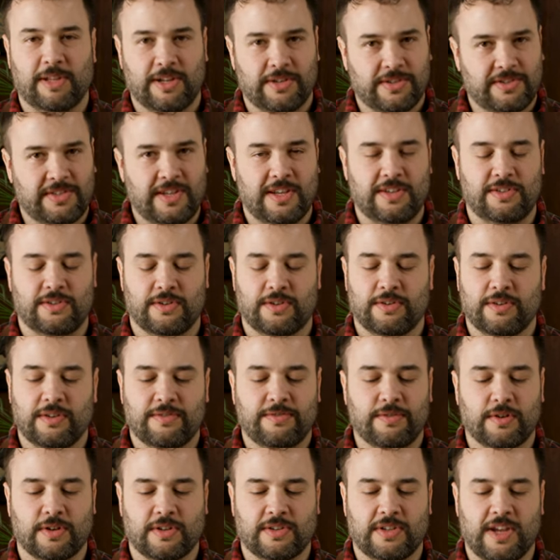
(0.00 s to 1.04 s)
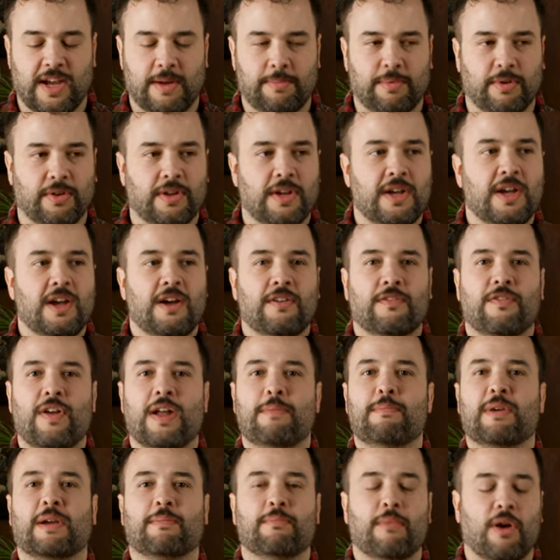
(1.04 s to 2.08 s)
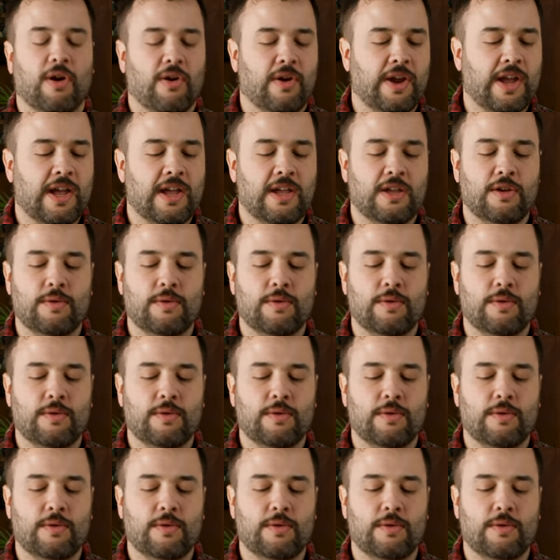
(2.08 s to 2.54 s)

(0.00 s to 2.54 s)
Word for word: Little Caesar, for example. Fred McMurray,